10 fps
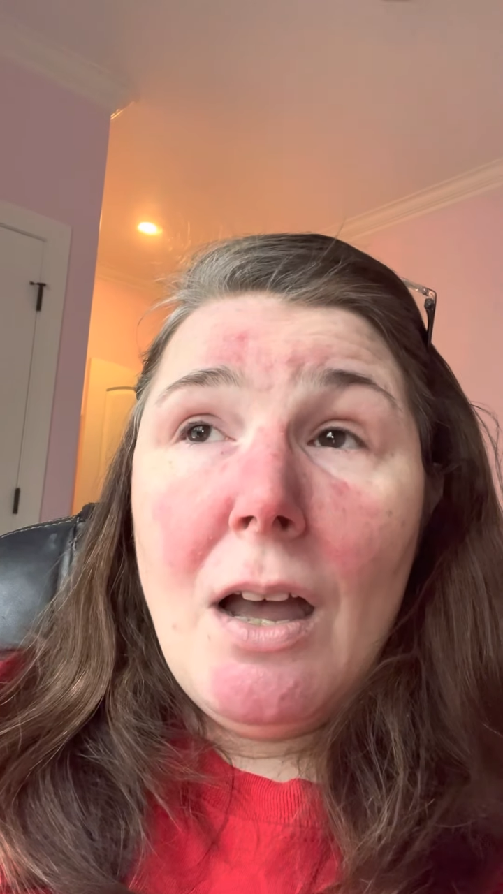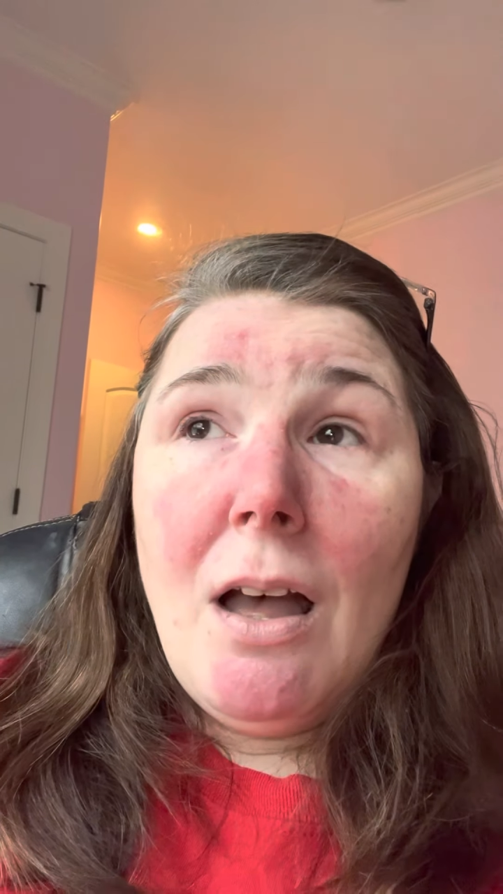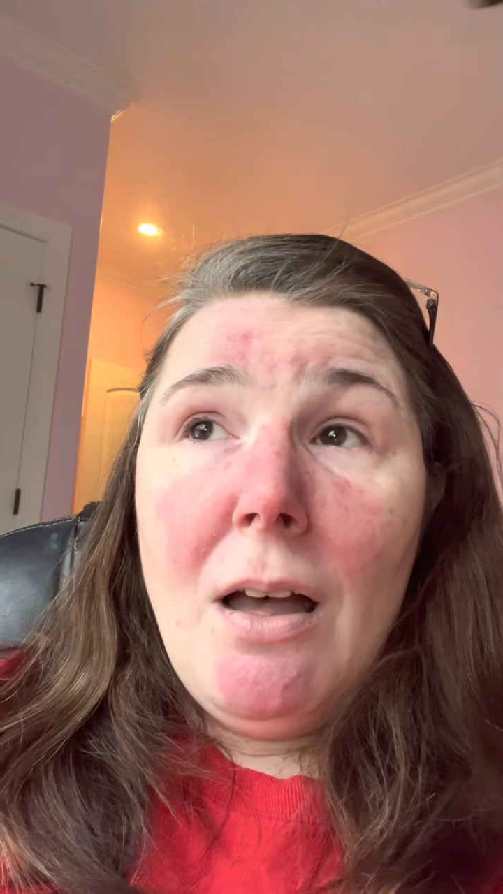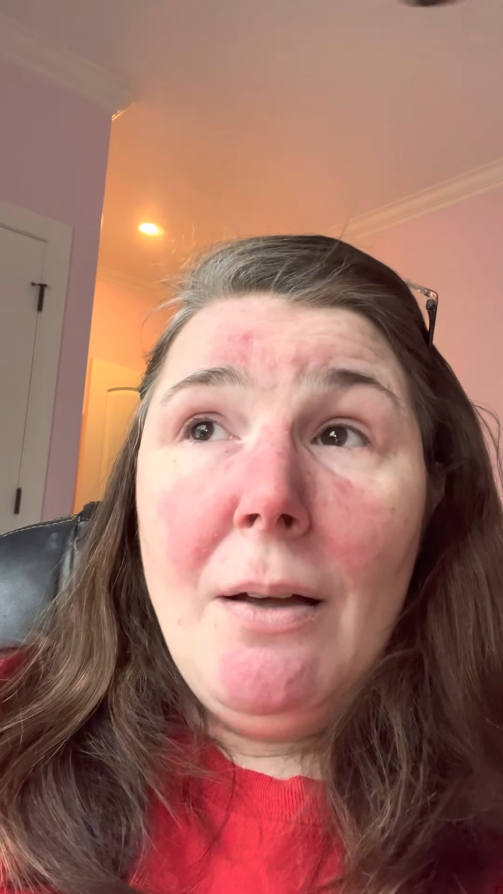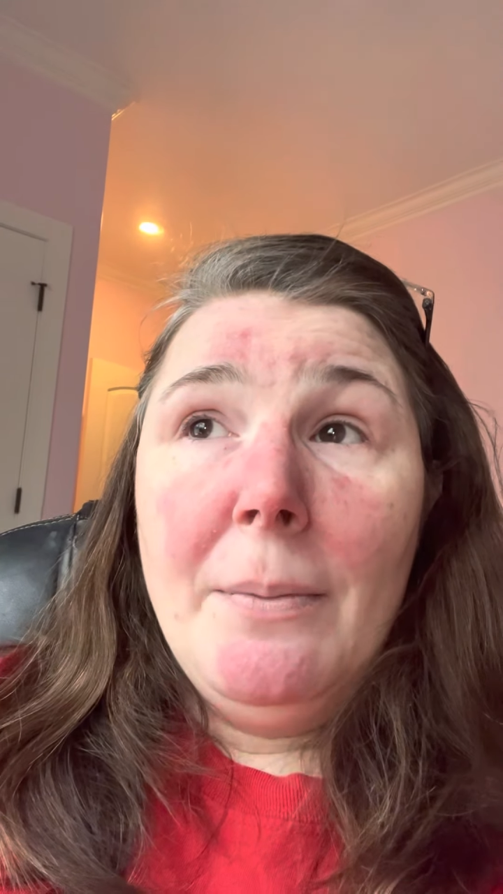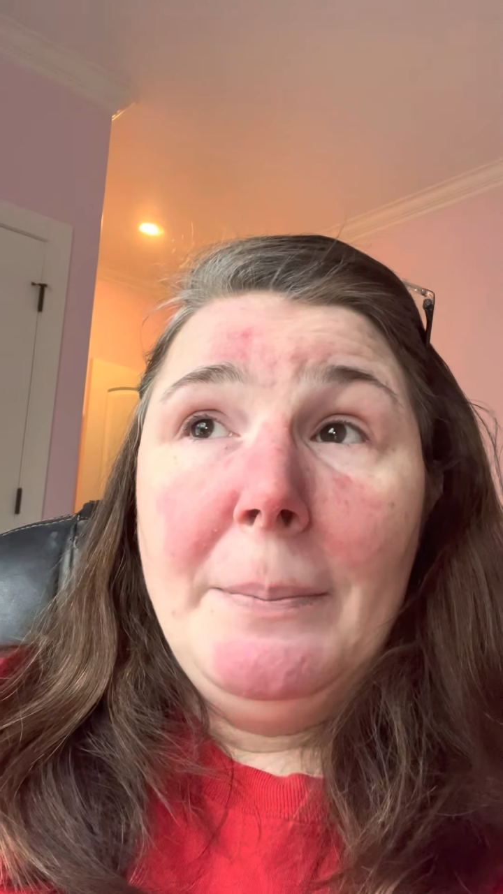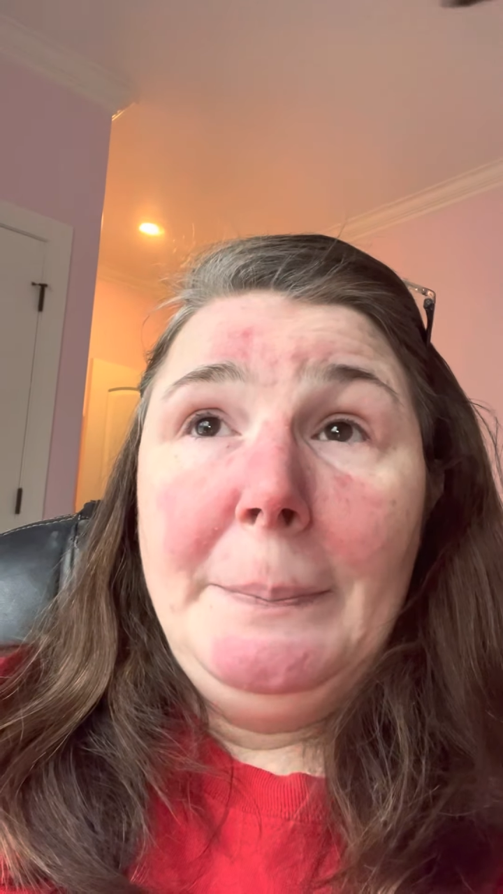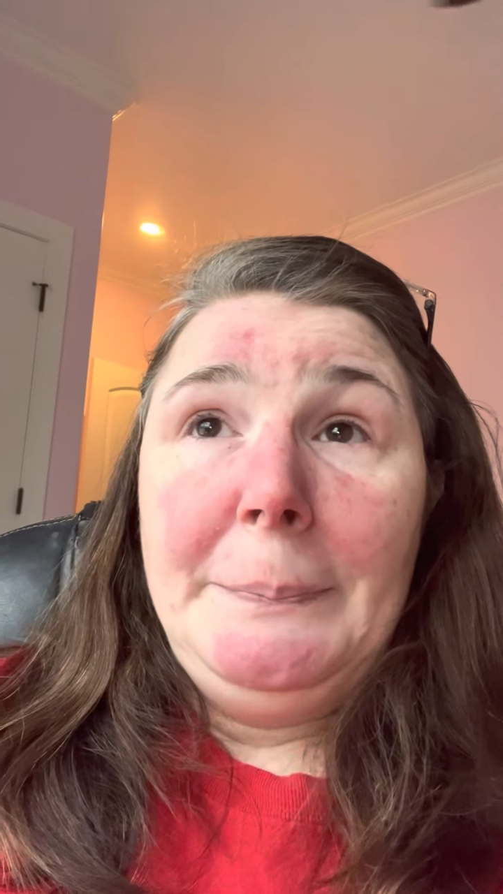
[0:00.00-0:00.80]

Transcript: I